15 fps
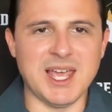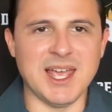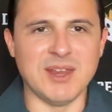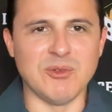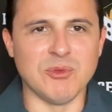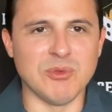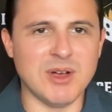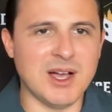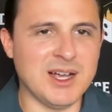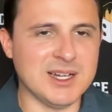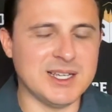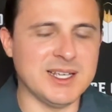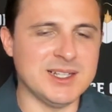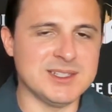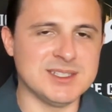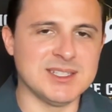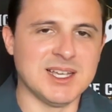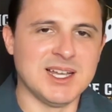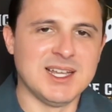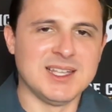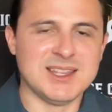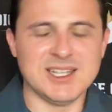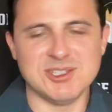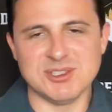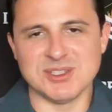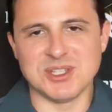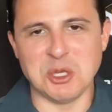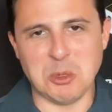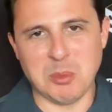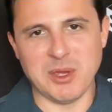and Rockets. This is
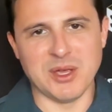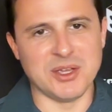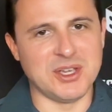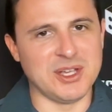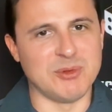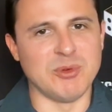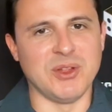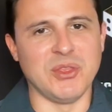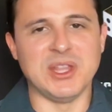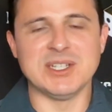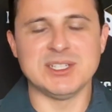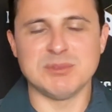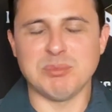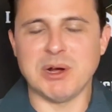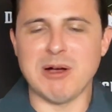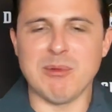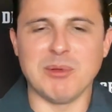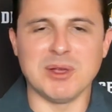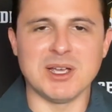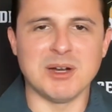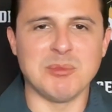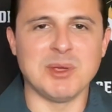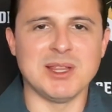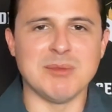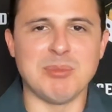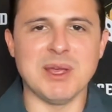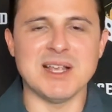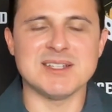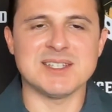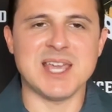going to be a good one. This is probably going to be the
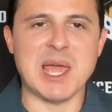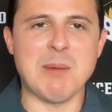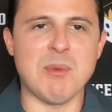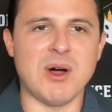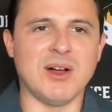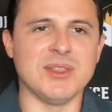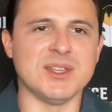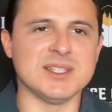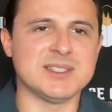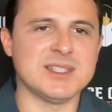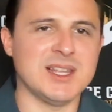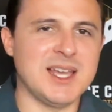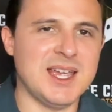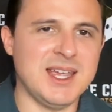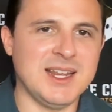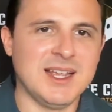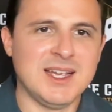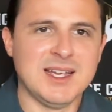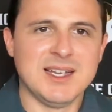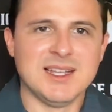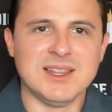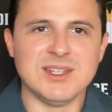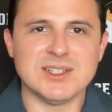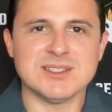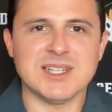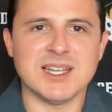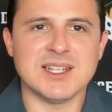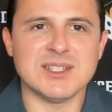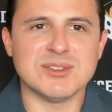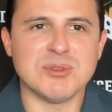best game on the slate. It looks
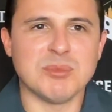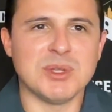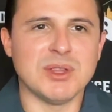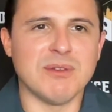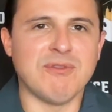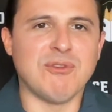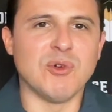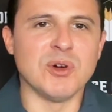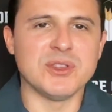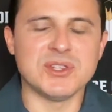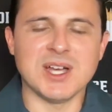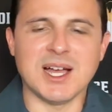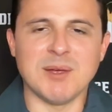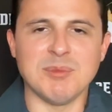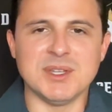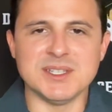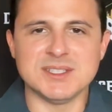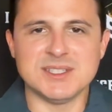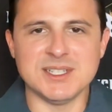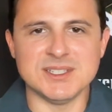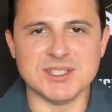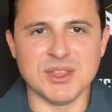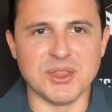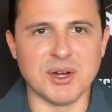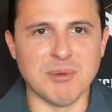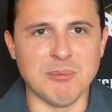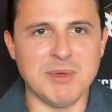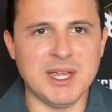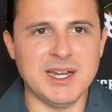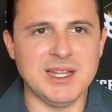like this will be the 4th time this season they're
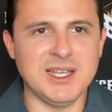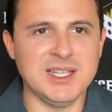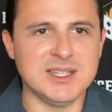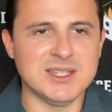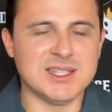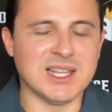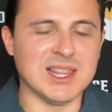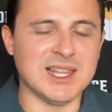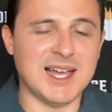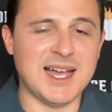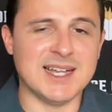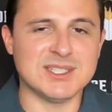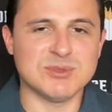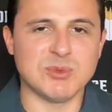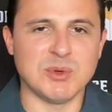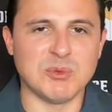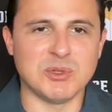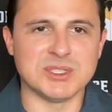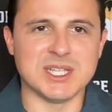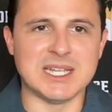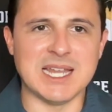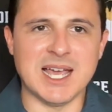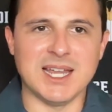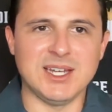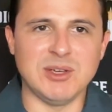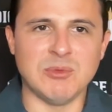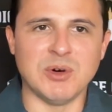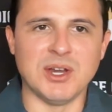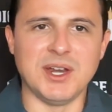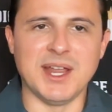meeting. The last one was a
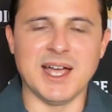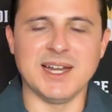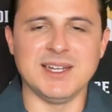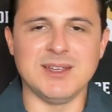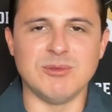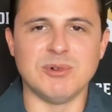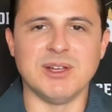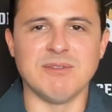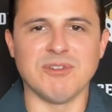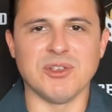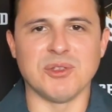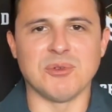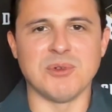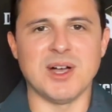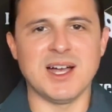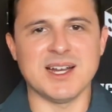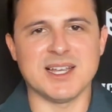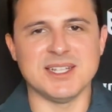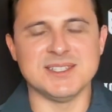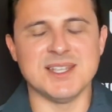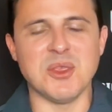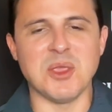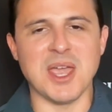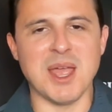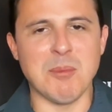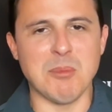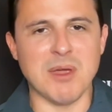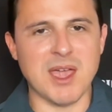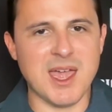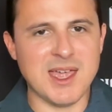91-90 win for the Rockets in the
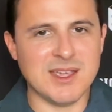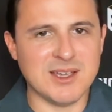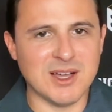NBA